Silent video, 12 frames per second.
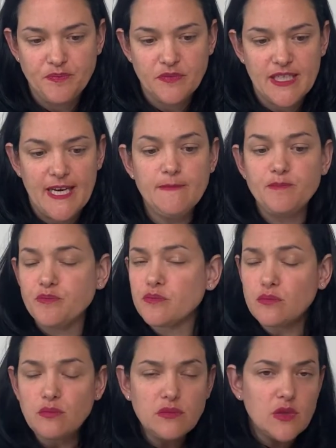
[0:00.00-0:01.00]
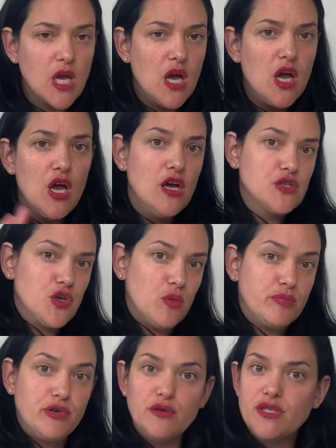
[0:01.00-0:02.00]
Okay? So
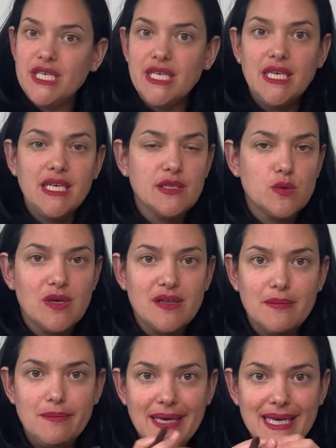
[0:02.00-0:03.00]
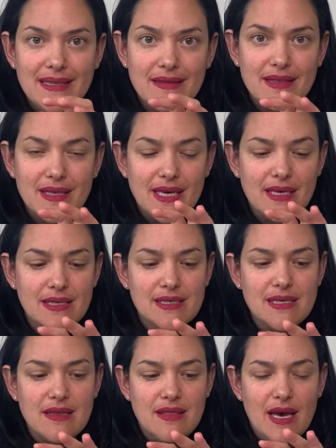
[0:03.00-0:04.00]
protein is one of the main
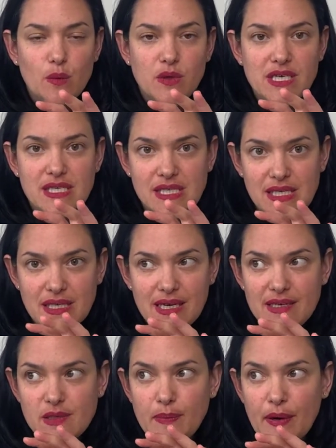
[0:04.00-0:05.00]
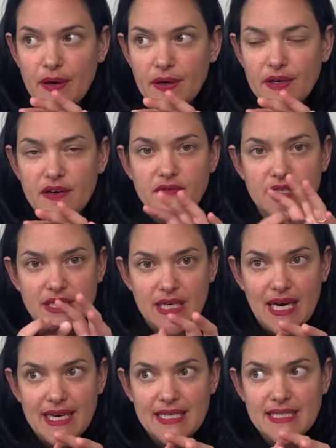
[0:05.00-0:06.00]
things that we see as part of a
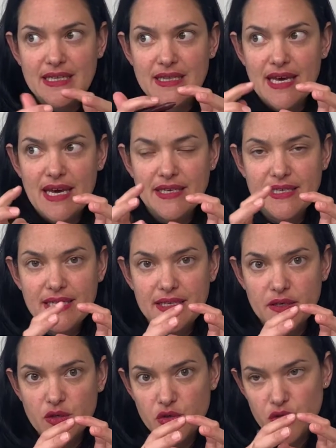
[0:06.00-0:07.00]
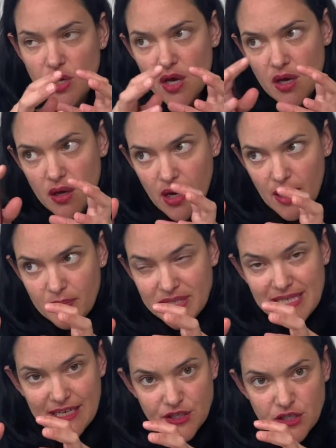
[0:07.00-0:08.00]
diet that is
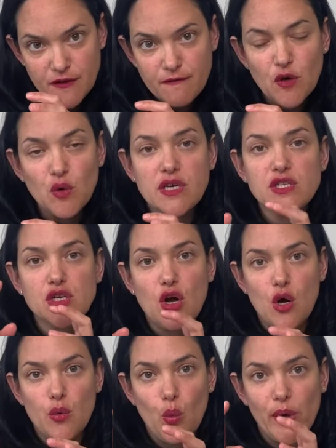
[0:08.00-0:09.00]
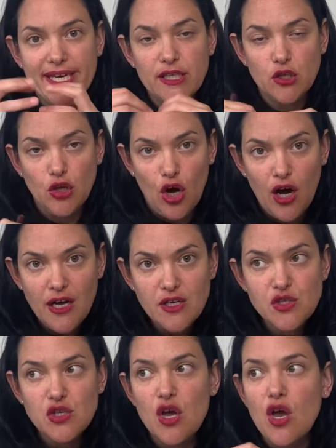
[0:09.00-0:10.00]
potentially focused on weight
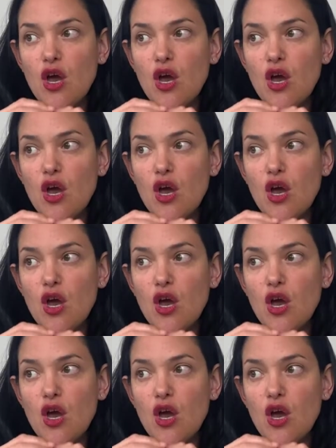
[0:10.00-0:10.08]
loss.